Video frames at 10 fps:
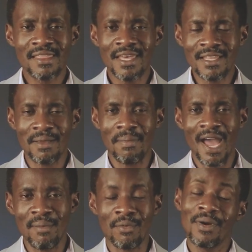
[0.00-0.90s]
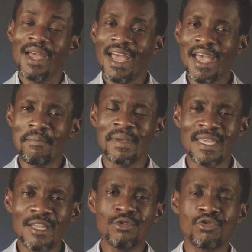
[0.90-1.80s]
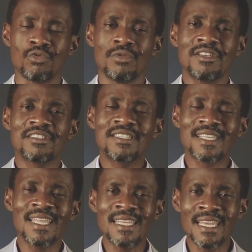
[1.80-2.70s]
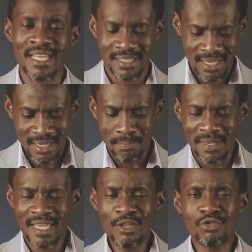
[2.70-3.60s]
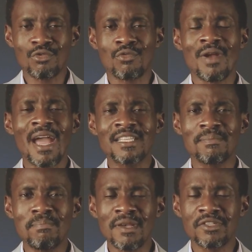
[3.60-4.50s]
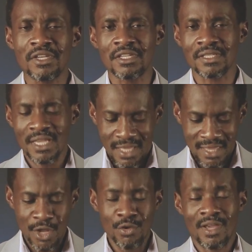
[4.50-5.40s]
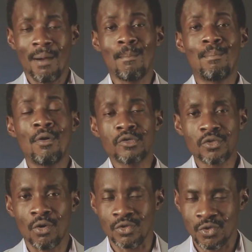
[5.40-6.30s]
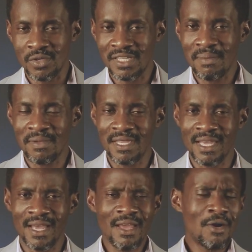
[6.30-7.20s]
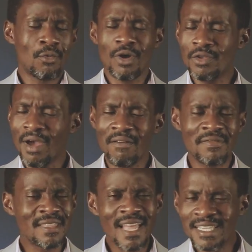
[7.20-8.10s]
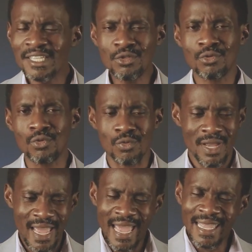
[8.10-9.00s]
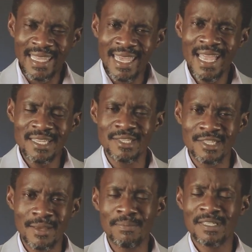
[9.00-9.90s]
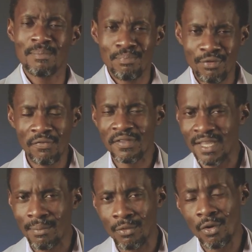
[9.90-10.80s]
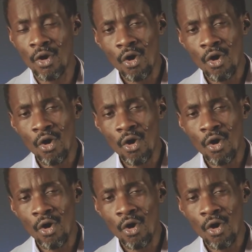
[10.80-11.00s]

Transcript: take the Bible and begin to study it. Begin to write messages that you can post on social media. When you have nothing to do, engage in something profitable.